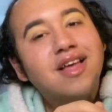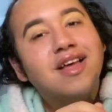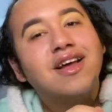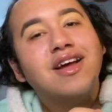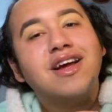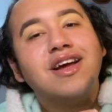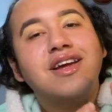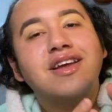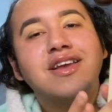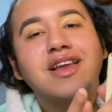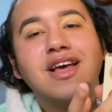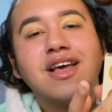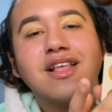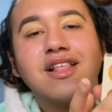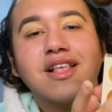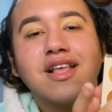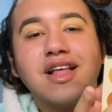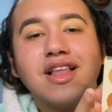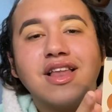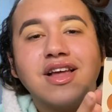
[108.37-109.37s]
Alright, next
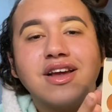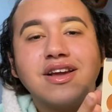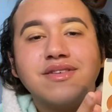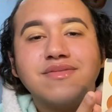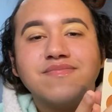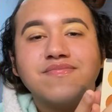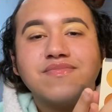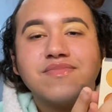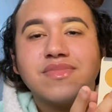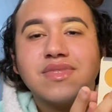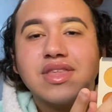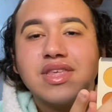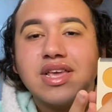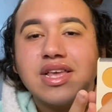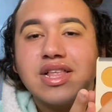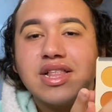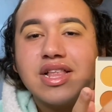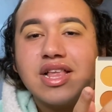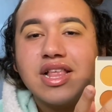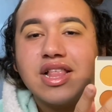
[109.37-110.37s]
color
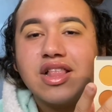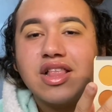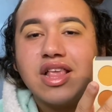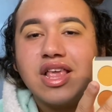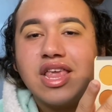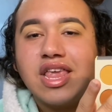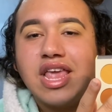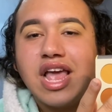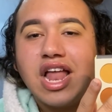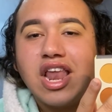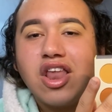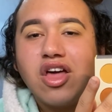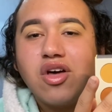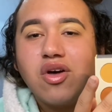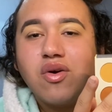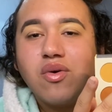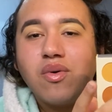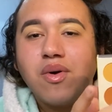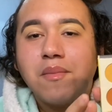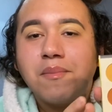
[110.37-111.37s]
is this
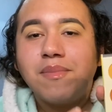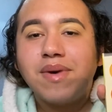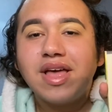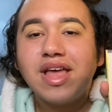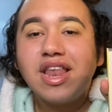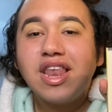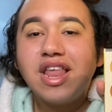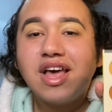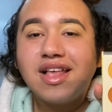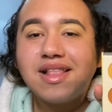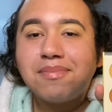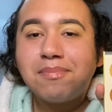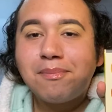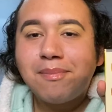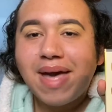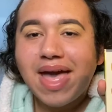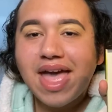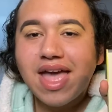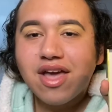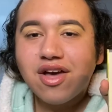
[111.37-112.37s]
yellow. It looks
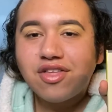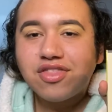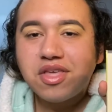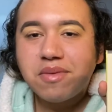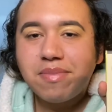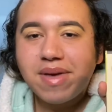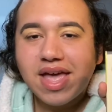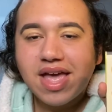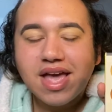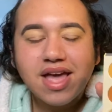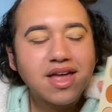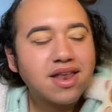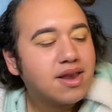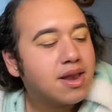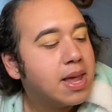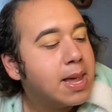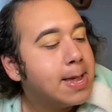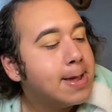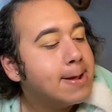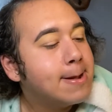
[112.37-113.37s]
matte on the pan,
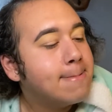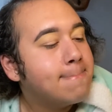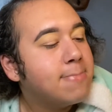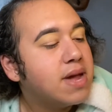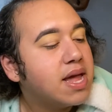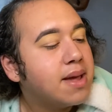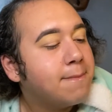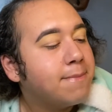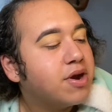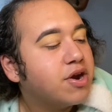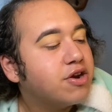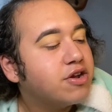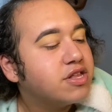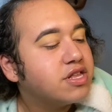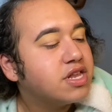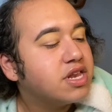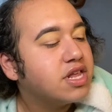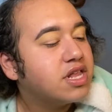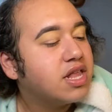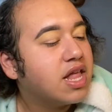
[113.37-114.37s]
but in
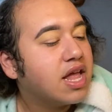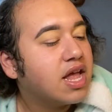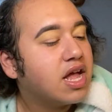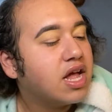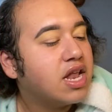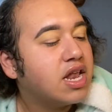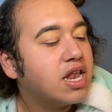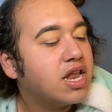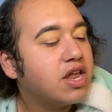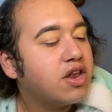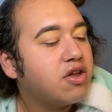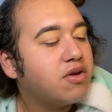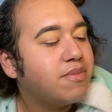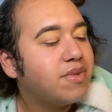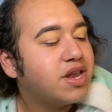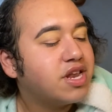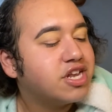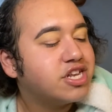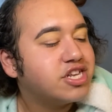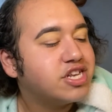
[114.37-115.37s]
person it's like a little bit
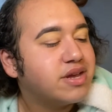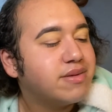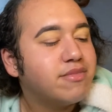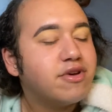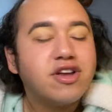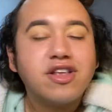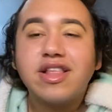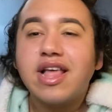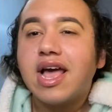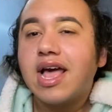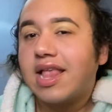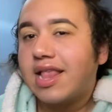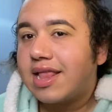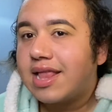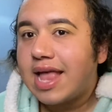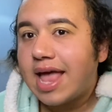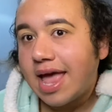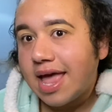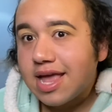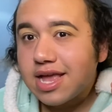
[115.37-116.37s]
of shimmer. It's like a
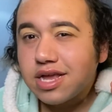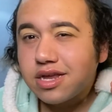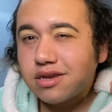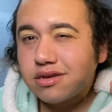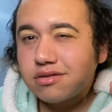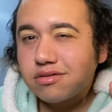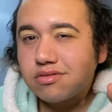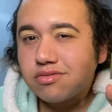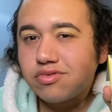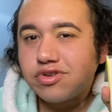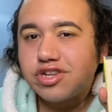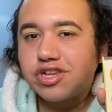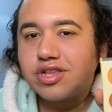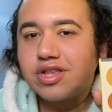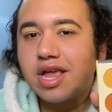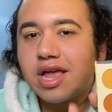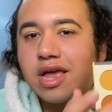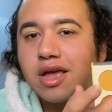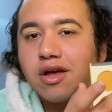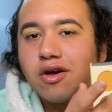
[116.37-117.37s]
satin, which is
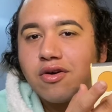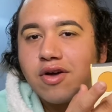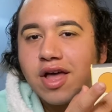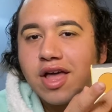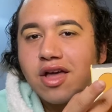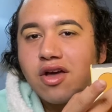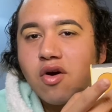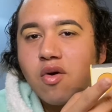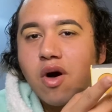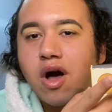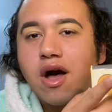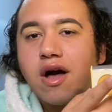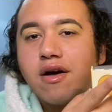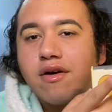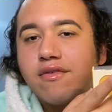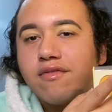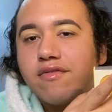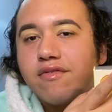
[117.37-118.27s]
like, okay, go off.